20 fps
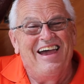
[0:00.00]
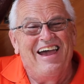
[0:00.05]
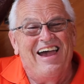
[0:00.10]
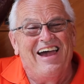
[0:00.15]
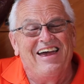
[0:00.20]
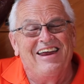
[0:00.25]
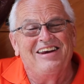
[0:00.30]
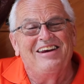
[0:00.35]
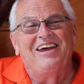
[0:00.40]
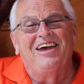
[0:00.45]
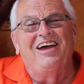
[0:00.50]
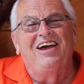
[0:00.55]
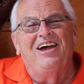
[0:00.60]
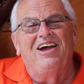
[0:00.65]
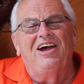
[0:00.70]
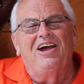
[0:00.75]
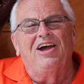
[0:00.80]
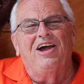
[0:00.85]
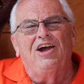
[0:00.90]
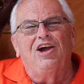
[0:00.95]
And
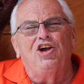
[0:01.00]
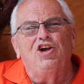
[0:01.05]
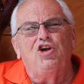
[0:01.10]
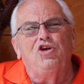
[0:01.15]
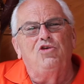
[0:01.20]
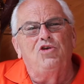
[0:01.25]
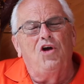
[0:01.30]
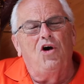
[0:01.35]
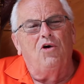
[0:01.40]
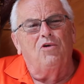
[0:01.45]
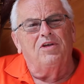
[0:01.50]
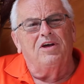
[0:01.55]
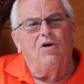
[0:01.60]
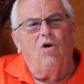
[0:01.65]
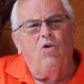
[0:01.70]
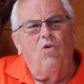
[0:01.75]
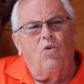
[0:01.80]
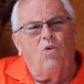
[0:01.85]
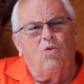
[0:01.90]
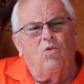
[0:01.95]
you'd know that,
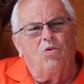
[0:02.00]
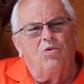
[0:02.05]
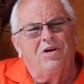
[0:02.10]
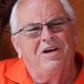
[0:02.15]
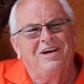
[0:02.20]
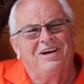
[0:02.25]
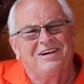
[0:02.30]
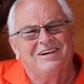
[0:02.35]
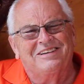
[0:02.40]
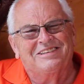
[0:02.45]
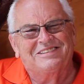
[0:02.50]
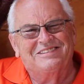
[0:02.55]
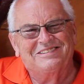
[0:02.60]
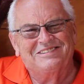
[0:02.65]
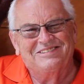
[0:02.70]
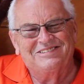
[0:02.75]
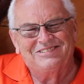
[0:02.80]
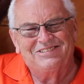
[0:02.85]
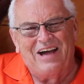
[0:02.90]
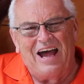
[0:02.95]
oh,
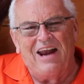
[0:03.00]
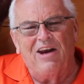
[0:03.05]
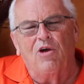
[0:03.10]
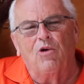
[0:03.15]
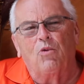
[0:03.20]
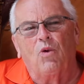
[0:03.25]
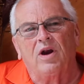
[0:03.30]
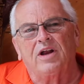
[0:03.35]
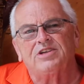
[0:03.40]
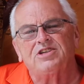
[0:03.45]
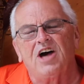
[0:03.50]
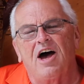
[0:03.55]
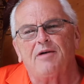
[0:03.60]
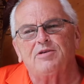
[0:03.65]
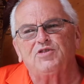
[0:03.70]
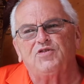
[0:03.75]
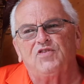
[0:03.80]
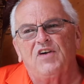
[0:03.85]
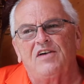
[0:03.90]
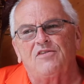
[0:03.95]
I don't know, one of
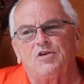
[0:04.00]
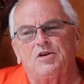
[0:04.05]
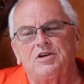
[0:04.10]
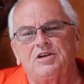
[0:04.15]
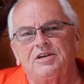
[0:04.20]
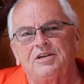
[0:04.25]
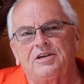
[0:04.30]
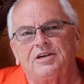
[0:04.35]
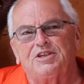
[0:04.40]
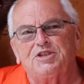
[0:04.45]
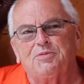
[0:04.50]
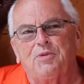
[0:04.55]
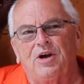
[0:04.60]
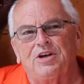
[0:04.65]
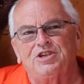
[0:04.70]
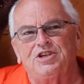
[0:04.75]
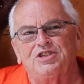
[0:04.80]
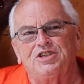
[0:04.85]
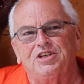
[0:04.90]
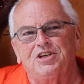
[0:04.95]
Tom's favorite
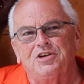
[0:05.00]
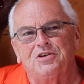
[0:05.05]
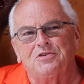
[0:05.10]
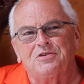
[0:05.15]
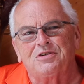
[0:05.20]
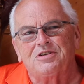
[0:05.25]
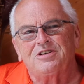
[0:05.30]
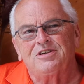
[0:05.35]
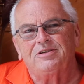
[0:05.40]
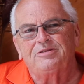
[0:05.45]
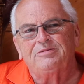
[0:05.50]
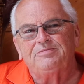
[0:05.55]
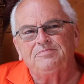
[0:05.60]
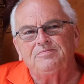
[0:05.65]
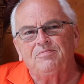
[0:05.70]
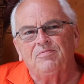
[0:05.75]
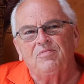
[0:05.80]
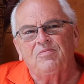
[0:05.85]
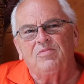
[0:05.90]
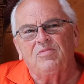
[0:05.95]
expressions he used,
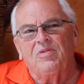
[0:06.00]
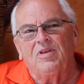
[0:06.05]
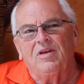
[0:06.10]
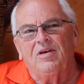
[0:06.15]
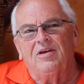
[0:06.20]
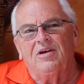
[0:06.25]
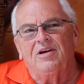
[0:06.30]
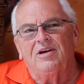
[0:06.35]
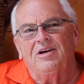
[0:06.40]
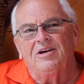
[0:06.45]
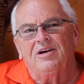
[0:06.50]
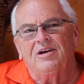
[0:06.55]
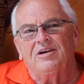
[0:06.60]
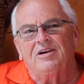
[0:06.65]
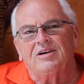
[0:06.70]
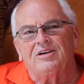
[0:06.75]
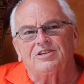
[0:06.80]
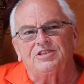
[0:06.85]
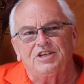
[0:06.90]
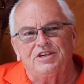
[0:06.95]

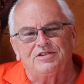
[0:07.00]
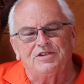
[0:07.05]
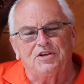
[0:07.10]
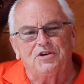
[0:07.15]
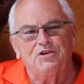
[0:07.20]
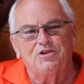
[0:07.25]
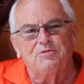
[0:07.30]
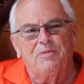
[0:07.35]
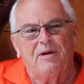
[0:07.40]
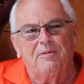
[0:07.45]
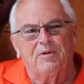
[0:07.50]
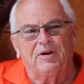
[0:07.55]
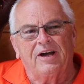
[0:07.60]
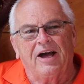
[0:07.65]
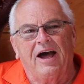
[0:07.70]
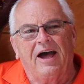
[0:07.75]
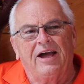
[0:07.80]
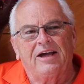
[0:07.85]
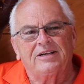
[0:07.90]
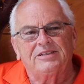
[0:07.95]
because he was a newspaper
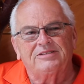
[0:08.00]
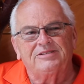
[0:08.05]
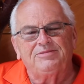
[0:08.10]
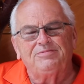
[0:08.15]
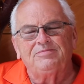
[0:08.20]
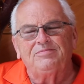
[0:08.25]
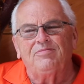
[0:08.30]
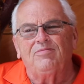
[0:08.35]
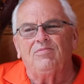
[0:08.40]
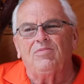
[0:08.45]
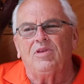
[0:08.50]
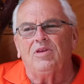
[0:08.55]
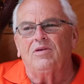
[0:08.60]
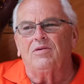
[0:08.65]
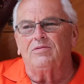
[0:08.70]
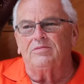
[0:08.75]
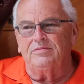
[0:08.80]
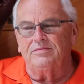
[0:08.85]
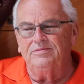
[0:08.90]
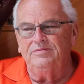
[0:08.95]
guy,
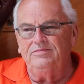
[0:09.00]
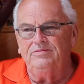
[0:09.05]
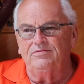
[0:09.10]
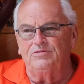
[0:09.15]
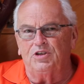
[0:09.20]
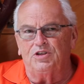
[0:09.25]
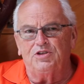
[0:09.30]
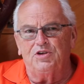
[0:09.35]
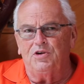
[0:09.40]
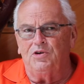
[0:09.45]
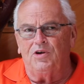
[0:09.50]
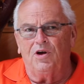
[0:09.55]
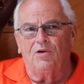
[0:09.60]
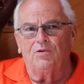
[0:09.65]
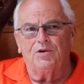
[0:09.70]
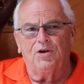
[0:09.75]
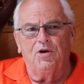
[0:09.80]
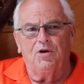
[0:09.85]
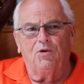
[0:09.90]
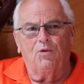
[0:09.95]
that you
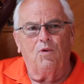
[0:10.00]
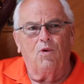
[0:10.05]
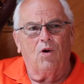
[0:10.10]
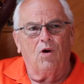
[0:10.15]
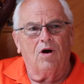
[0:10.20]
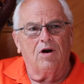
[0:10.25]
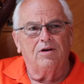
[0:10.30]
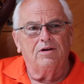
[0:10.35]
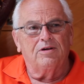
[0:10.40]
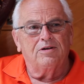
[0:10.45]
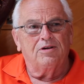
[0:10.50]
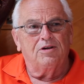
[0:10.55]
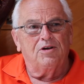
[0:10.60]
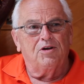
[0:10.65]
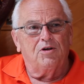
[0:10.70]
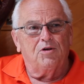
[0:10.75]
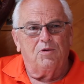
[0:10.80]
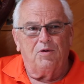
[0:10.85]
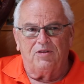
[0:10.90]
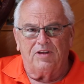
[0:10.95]
don't go to war
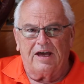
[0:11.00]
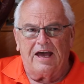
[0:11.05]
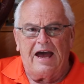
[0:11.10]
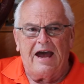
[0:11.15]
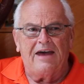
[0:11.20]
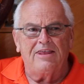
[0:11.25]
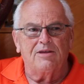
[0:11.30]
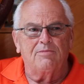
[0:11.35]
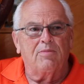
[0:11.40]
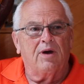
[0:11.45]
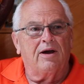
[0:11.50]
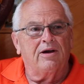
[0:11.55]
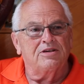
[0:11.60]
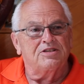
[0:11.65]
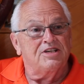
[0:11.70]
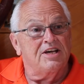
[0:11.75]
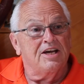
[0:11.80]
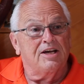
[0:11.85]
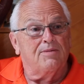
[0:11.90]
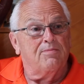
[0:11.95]
with a guy that
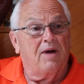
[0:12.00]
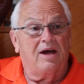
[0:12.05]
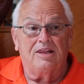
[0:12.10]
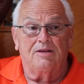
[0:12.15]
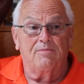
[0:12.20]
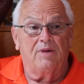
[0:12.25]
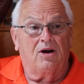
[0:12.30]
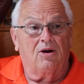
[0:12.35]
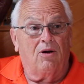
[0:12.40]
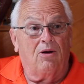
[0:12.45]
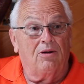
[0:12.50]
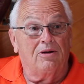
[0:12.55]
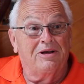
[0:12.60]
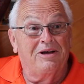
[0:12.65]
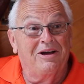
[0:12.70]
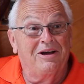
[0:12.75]
buys ink by the barrel.